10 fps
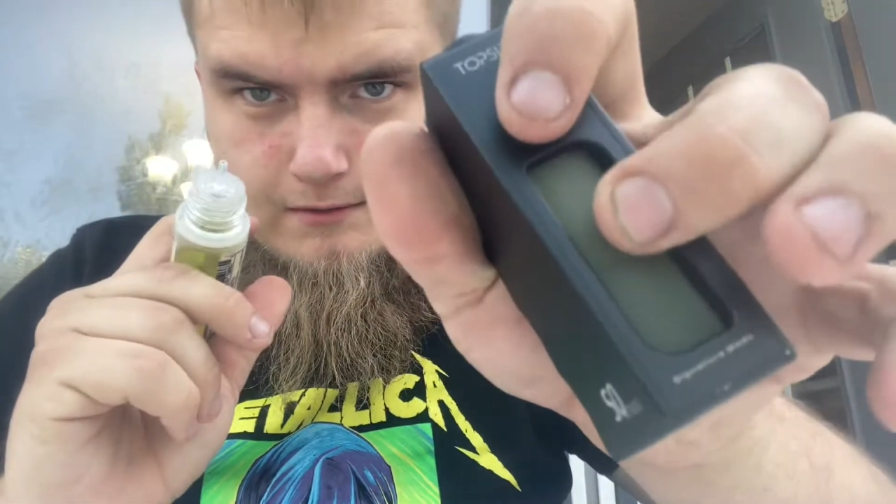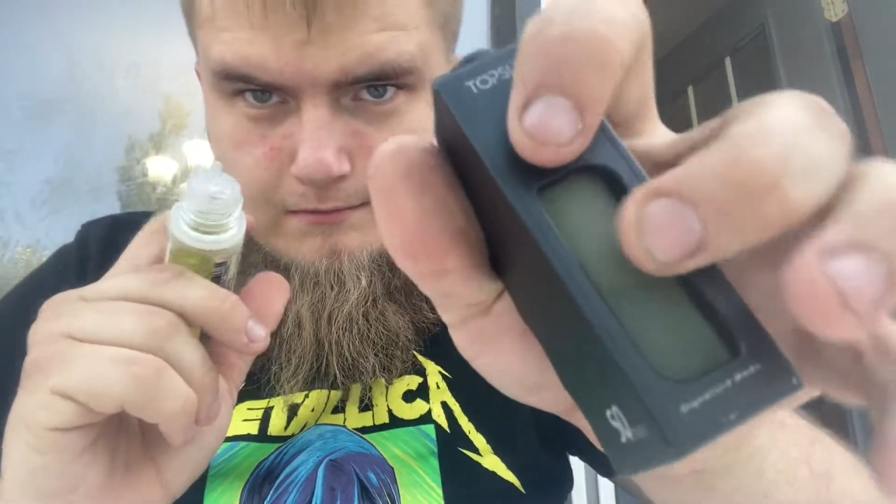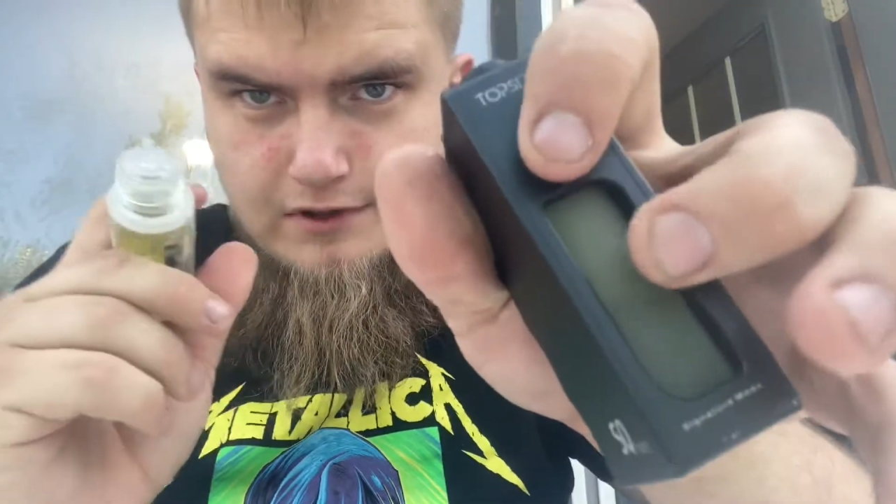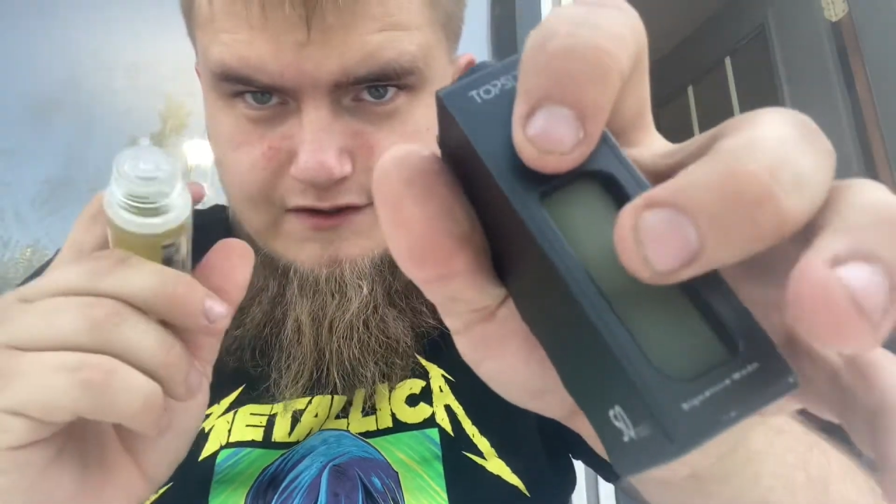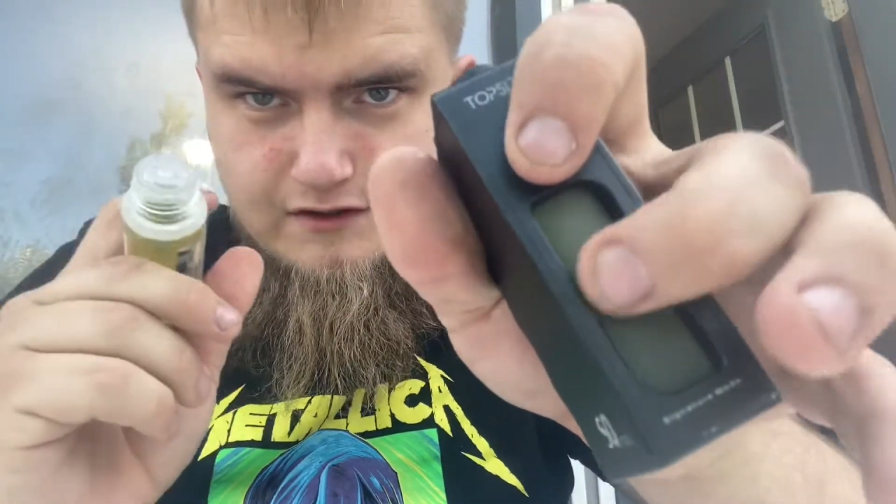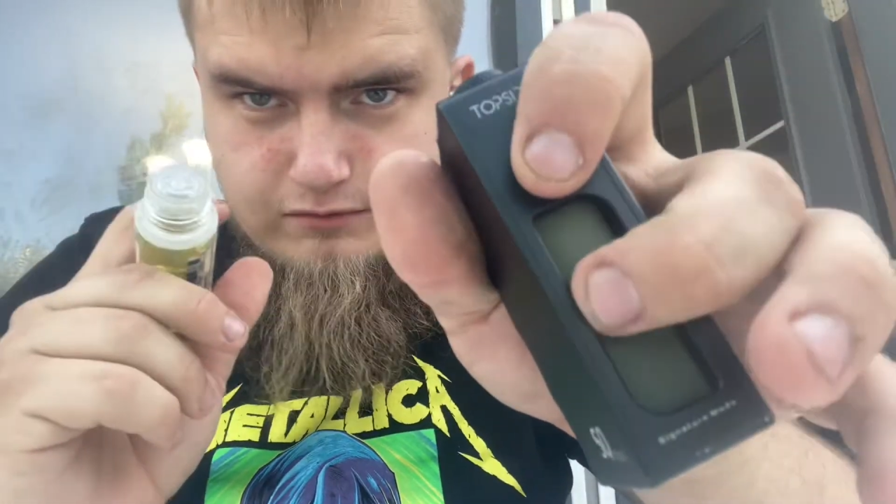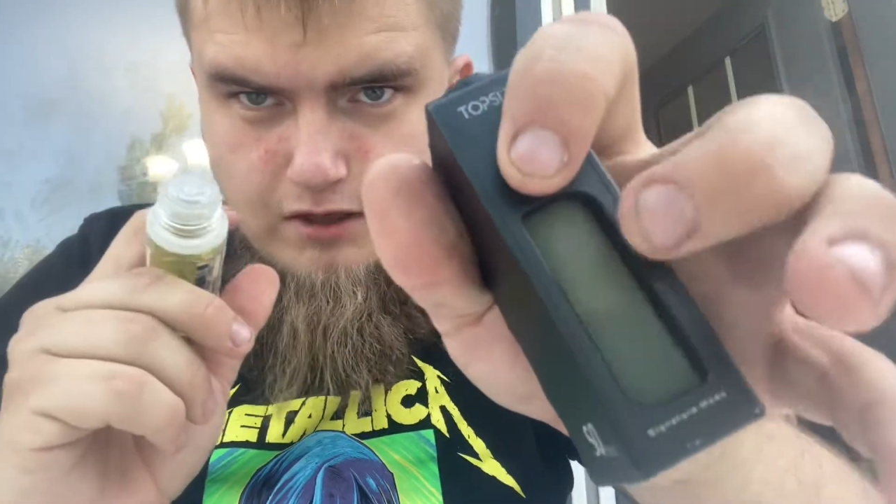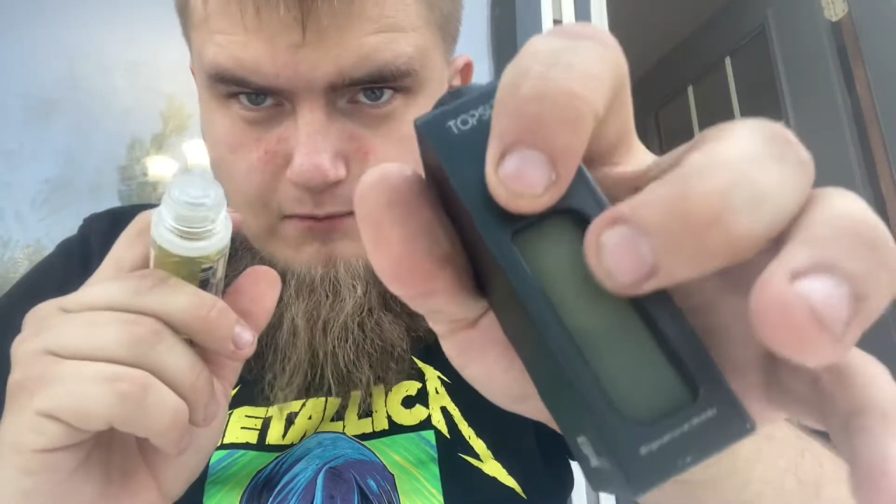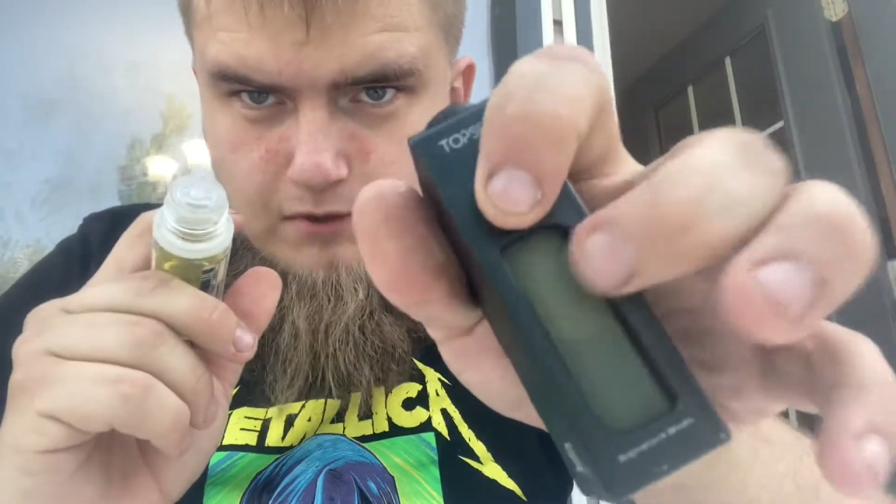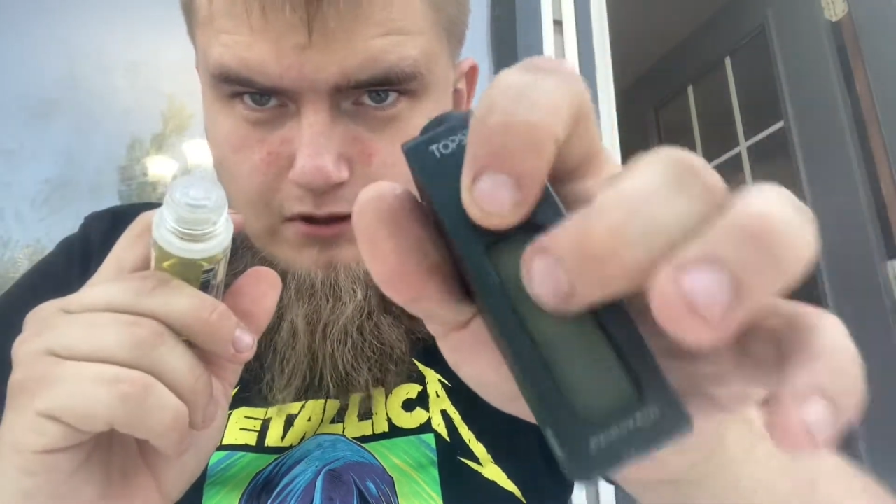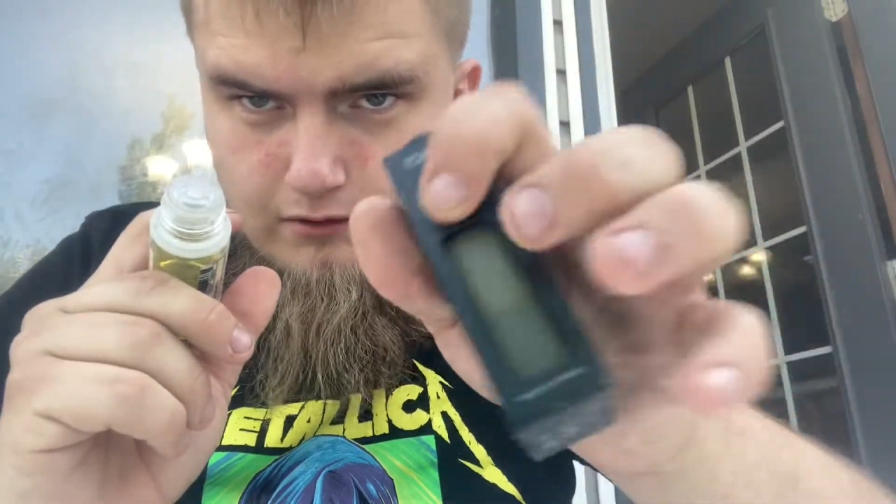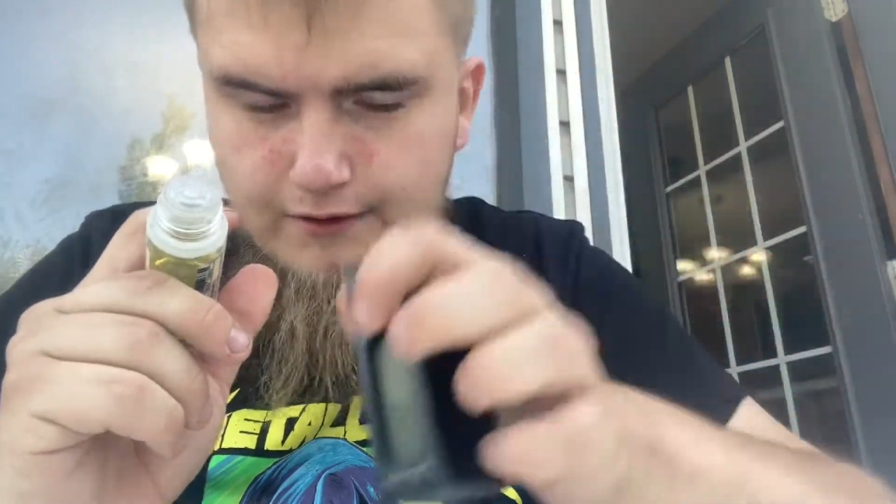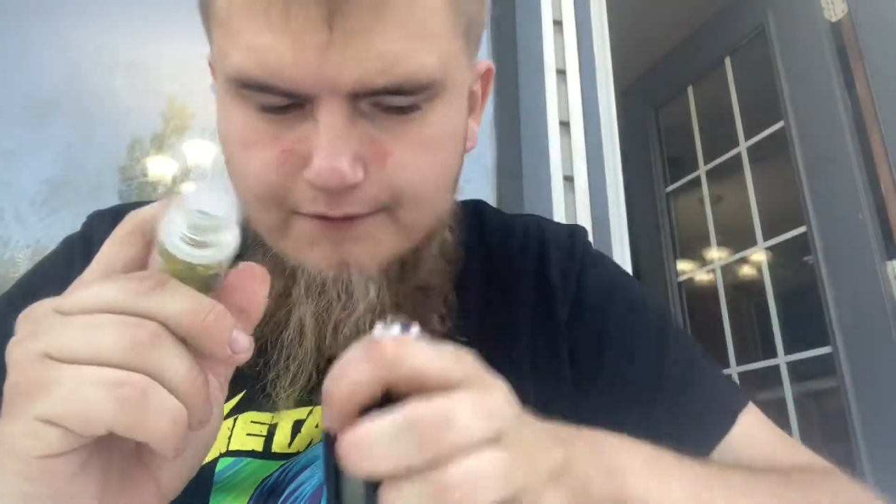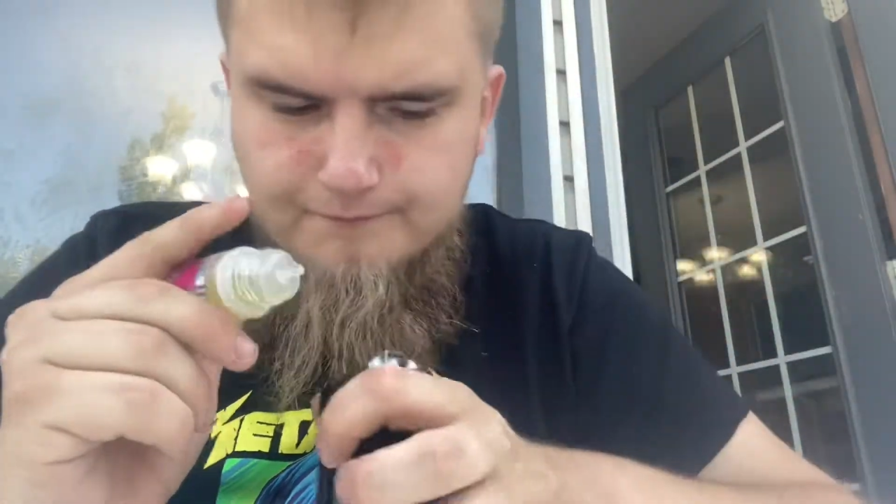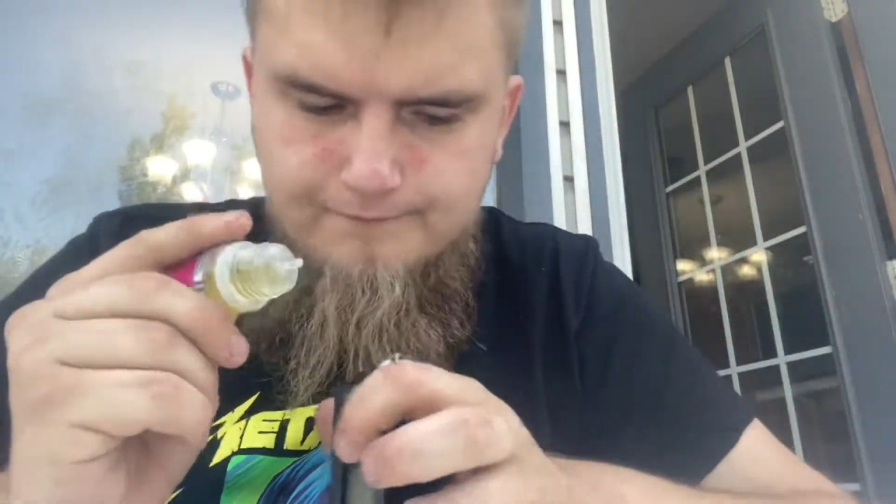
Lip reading: press your squonk bottle in